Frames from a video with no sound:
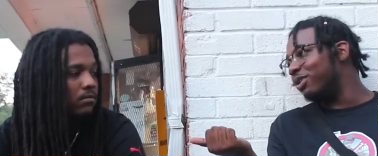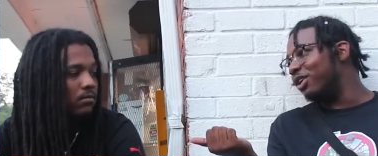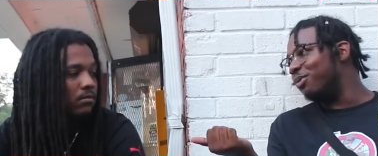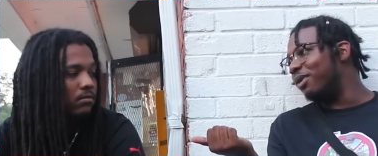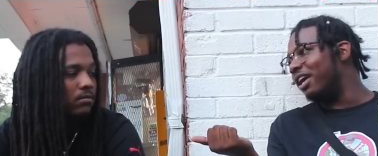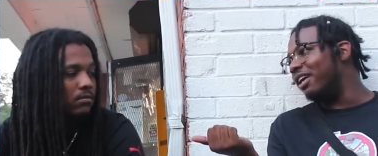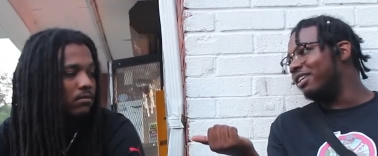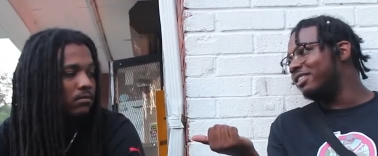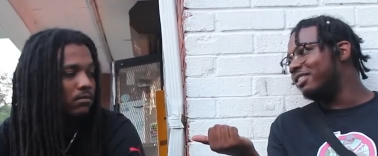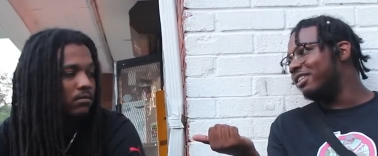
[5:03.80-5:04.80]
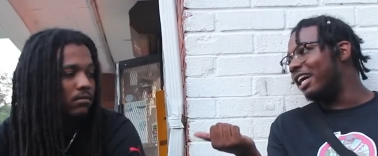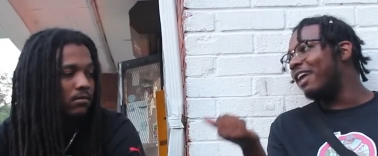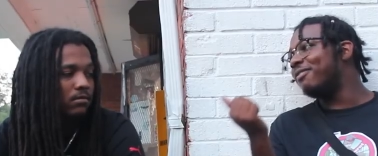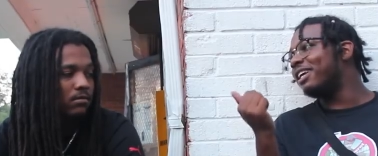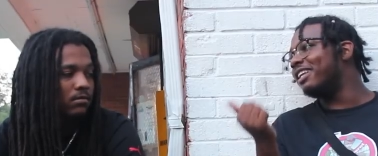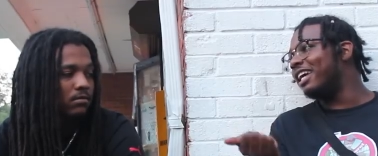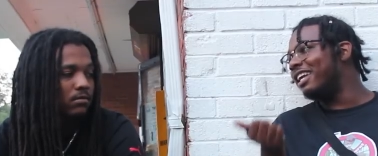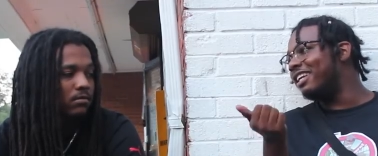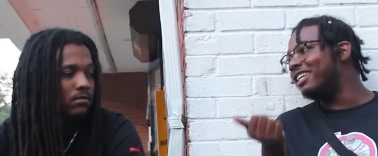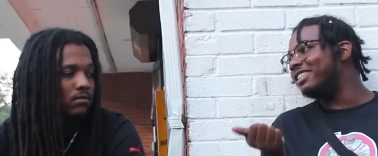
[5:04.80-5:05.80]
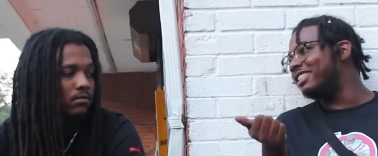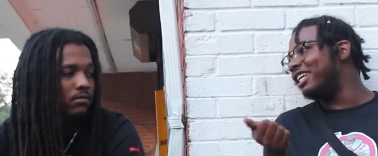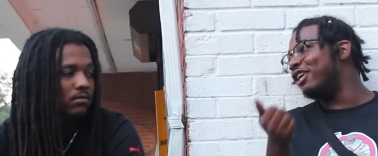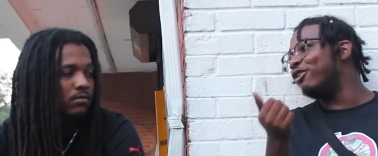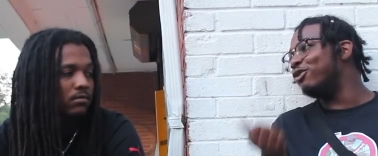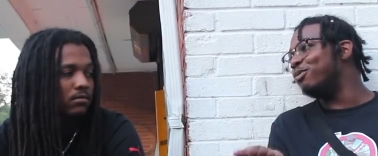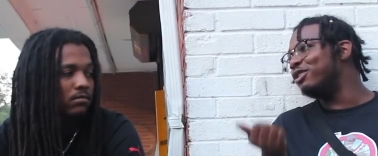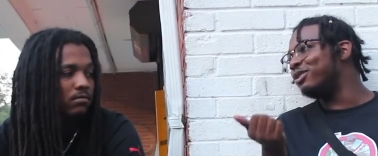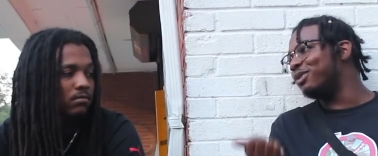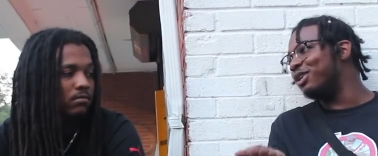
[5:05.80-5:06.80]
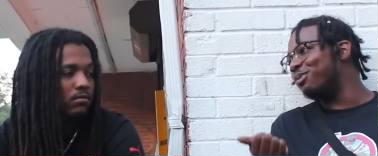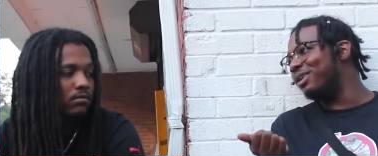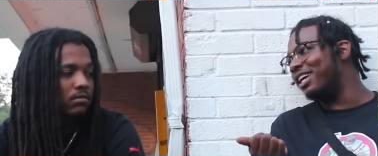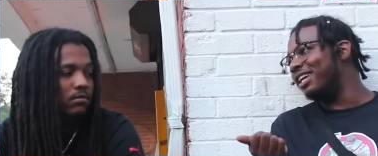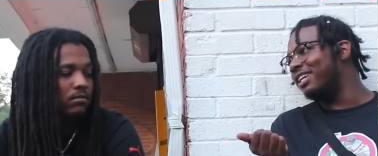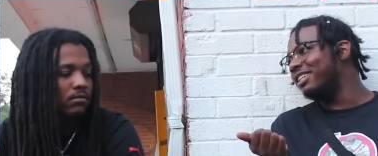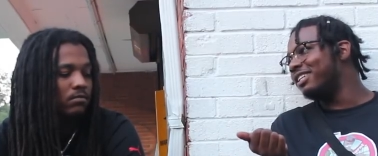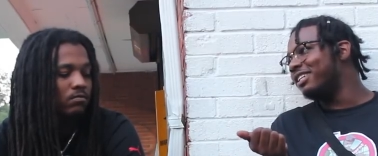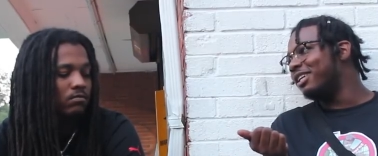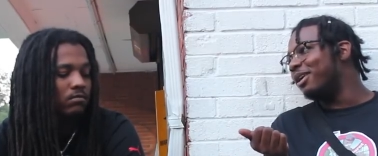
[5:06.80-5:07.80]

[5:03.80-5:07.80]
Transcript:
Speaker 1: music with nobody? Like I feel like a lot of niggas say they don't do music with nobody,